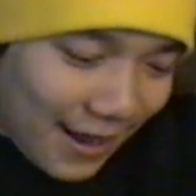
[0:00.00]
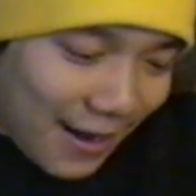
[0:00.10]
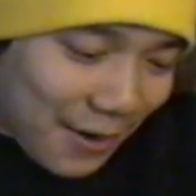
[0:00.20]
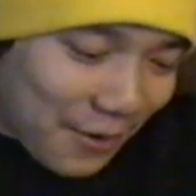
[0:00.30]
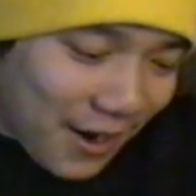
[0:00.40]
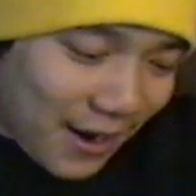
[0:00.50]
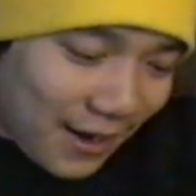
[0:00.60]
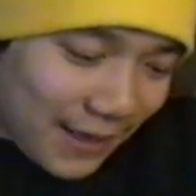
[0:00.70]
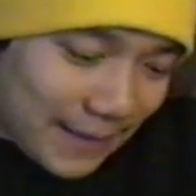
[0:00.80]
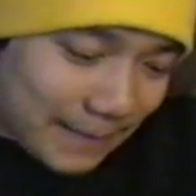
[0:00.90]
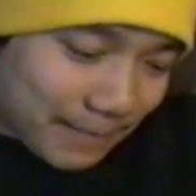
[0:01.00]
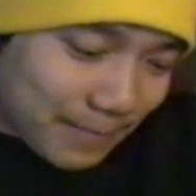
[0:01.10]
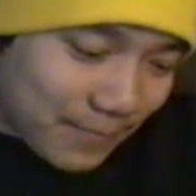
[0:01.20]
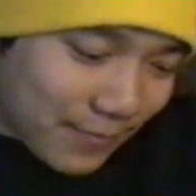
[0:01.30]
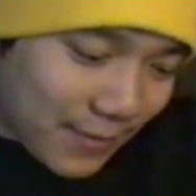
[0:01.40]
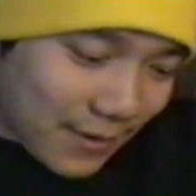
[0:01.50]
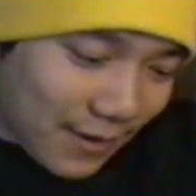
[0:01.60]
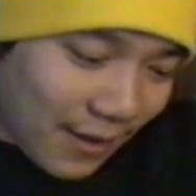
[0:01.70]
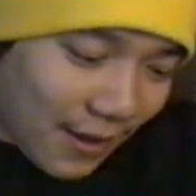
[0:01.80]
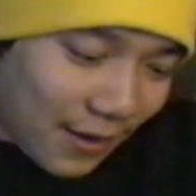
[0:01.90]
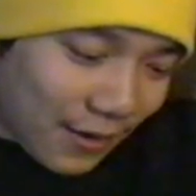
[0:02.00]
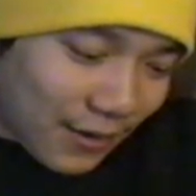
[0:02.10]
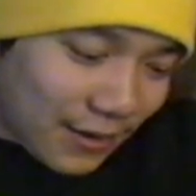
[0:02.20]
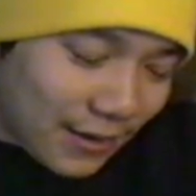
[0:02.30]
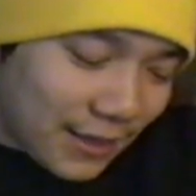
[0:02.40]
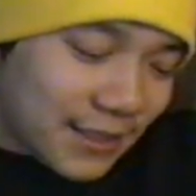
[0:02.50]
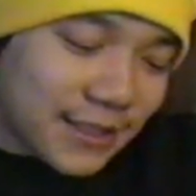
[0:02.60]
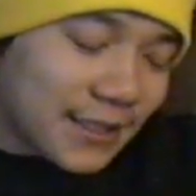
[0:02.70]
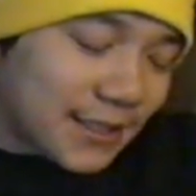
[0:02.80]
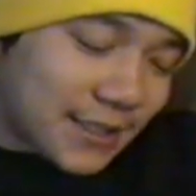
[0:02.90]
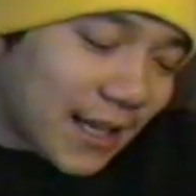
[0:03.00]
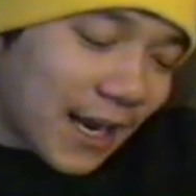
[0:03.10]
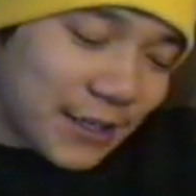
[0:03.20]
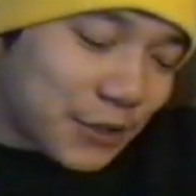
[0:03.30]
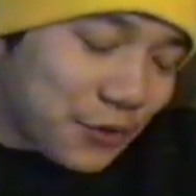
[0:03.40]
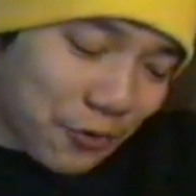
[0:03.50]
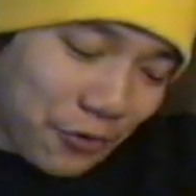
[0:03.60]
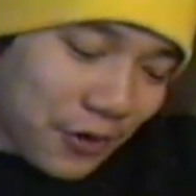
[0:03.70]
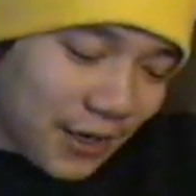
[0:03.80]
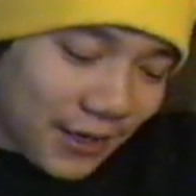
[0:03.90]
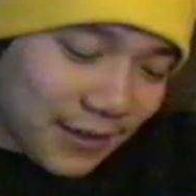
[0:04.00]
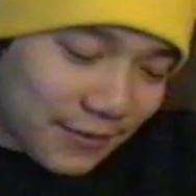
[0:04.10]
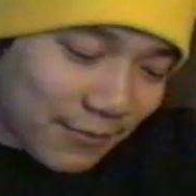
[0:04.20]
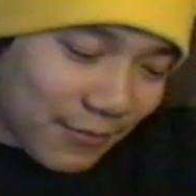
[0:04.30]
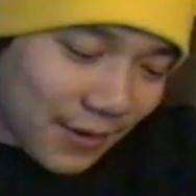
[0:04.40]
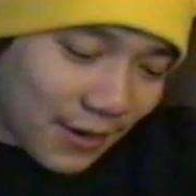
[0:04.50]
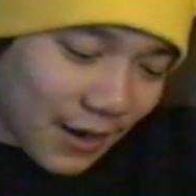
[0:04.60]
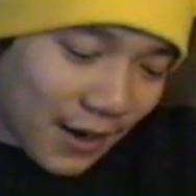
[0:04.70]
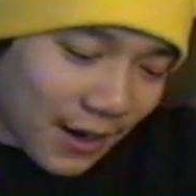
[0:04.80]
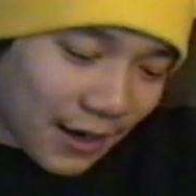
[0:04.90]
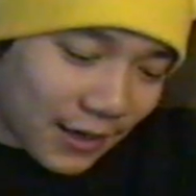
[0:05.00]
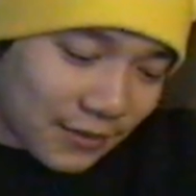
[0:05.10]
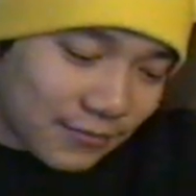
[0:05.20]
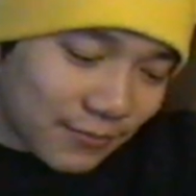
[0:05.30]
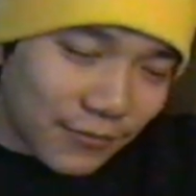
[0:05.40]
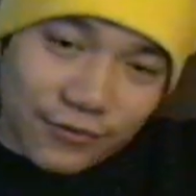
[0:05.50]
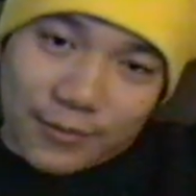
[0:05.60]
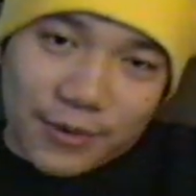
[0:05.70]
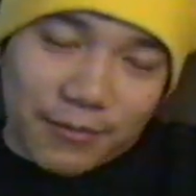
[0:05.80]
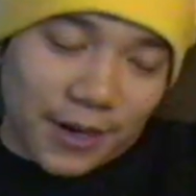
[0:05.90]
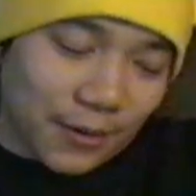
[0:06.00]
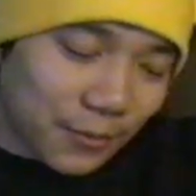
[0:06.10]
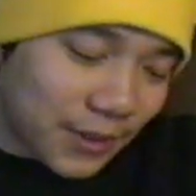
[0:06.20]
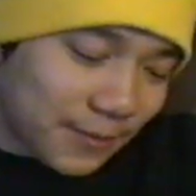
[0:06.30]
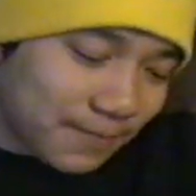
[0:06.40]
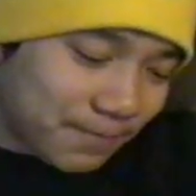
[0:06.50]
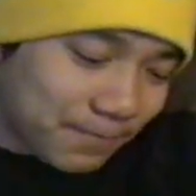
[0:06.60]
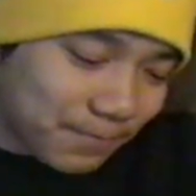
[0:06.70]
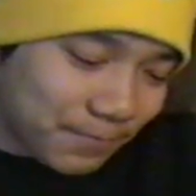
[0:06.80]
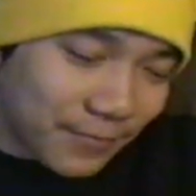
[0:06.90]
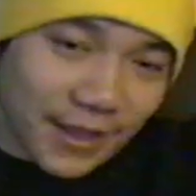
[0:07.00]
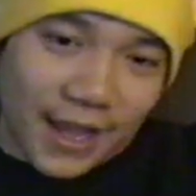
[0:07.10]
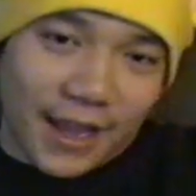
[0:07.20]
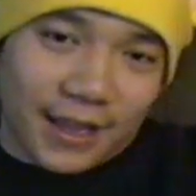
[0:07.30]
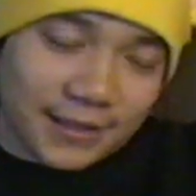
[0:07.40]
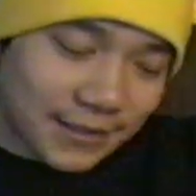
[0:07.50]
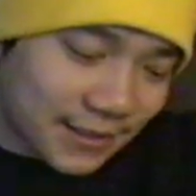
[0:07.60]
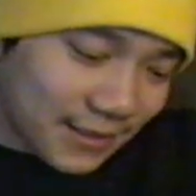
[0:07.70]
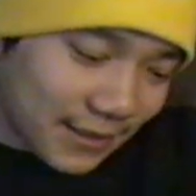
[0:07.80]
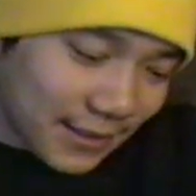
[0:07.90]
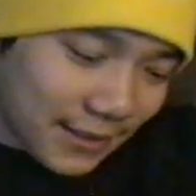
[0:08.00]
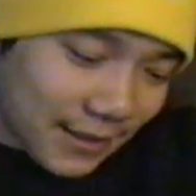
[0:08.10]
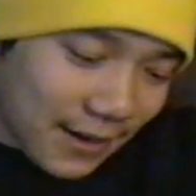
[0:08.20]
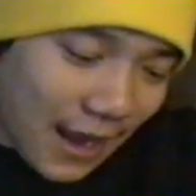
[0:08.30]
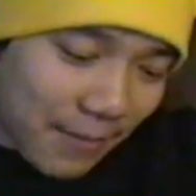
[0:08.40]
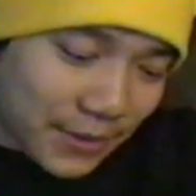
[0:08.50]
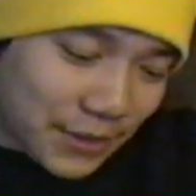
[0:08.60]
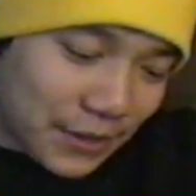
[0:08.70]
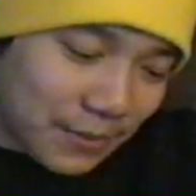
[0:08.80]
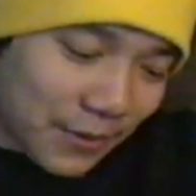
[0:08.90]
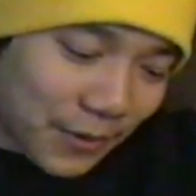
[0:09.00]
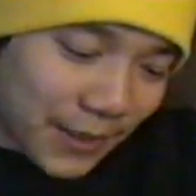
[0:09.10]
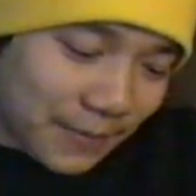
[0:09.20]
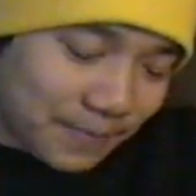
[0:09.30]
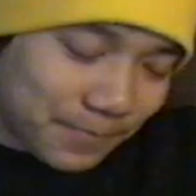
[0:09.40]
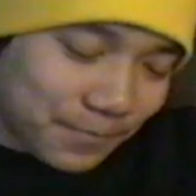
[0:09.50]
Now, uh, this is a sad story uh, from the main one that happened to the boy.